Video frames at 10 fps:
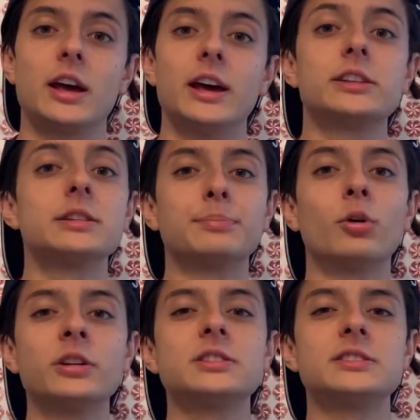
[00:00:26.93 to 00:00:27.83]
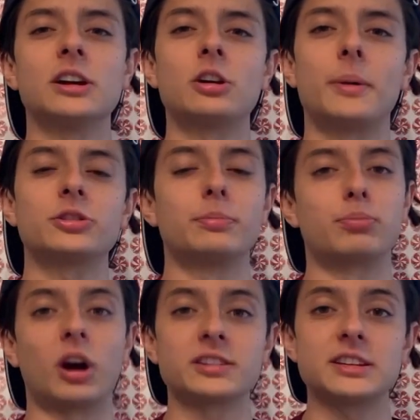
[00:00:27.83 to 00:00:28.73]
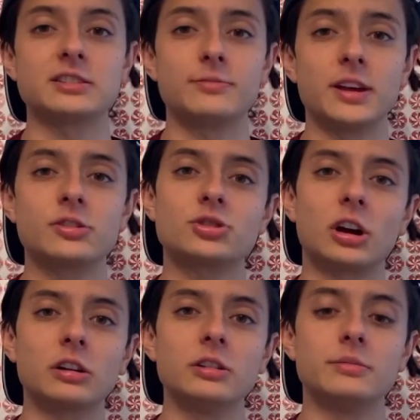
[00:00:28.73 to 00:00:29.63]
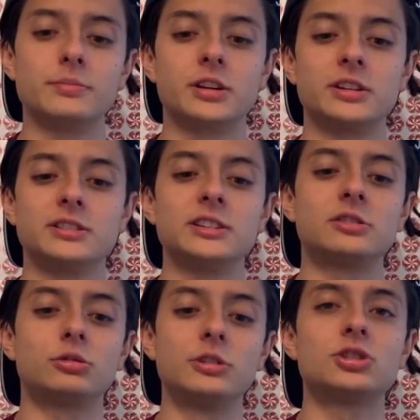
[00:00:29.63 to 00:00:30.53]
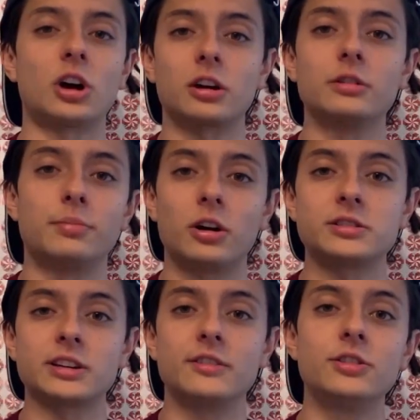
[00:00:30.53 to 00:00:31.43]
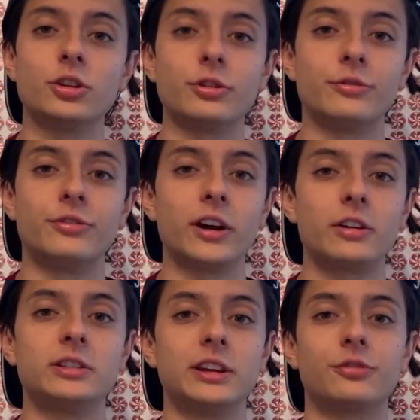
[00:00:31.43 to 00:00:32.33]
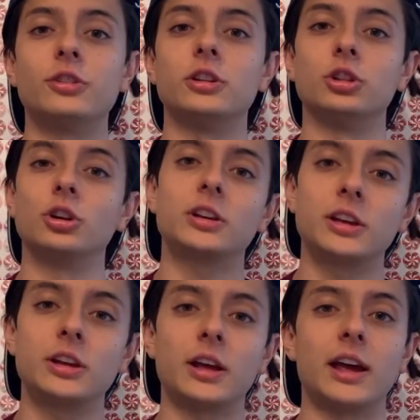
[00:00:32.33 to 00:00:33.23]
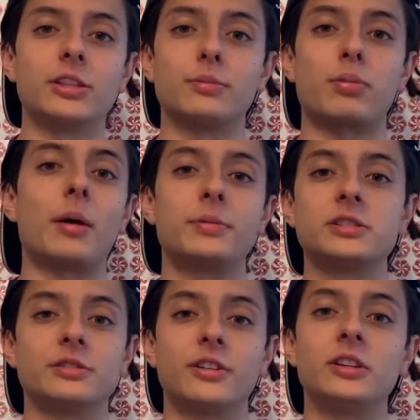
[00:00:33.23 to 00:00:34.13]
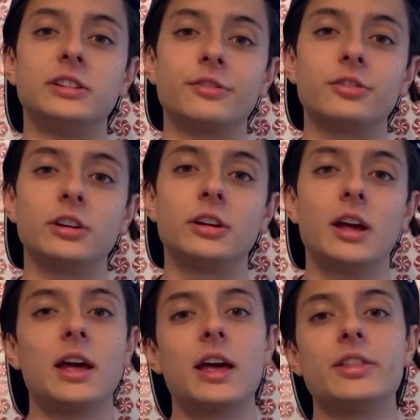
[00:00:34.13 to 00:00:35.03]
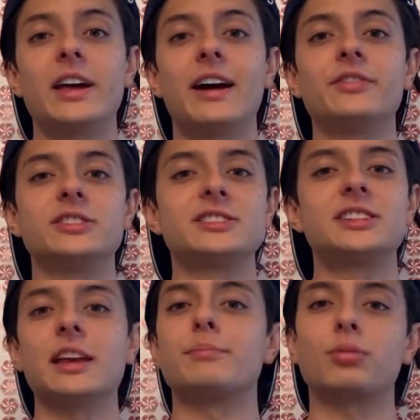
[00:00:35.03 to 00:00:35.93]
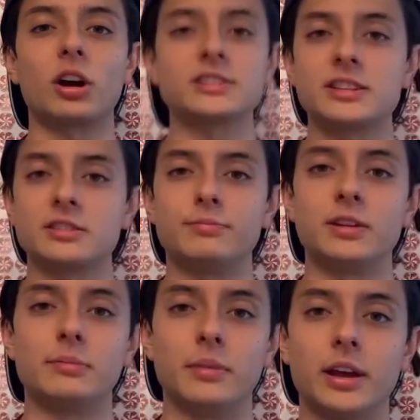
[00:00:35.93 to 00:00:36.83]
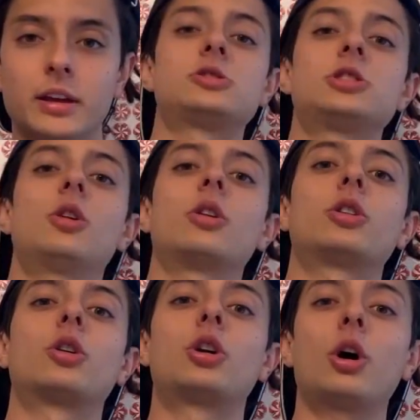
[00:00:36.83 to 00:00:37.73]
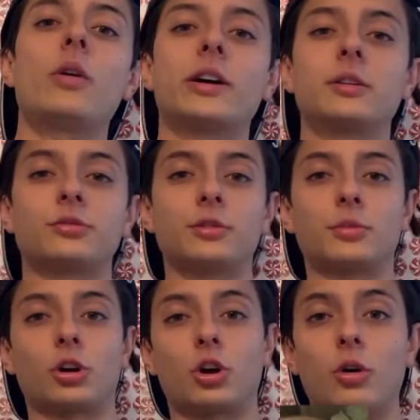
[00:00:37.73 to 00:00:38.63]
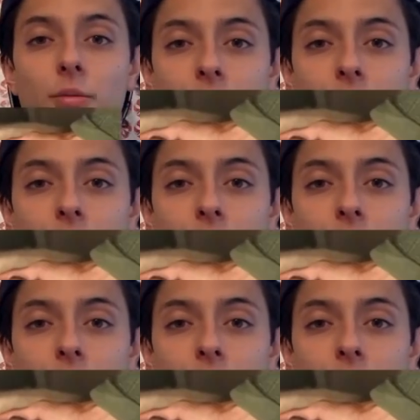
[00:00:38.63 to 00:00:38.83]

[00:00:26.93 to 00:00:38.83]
it's important to tell you about the process of making chocolate, because these 3 chocolate bars, even though they're very different looking and the properties are very different, they have the same process of being made. So cocoa comes from cocoa